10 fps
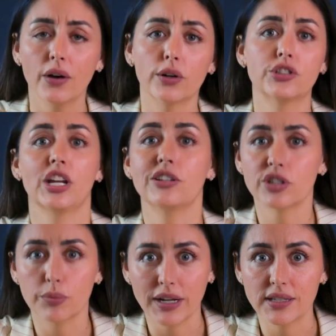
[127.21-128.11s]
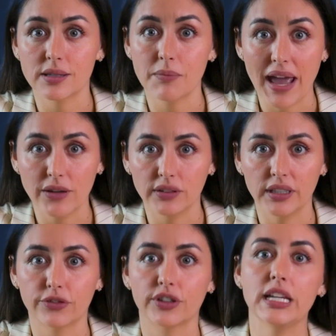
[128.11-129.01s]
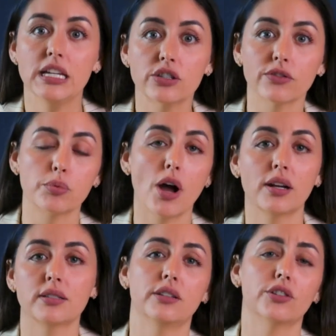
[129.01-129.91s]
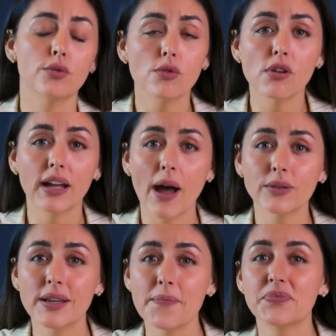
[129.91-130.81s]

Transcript: or change the prices manually for each of the products in your Google account,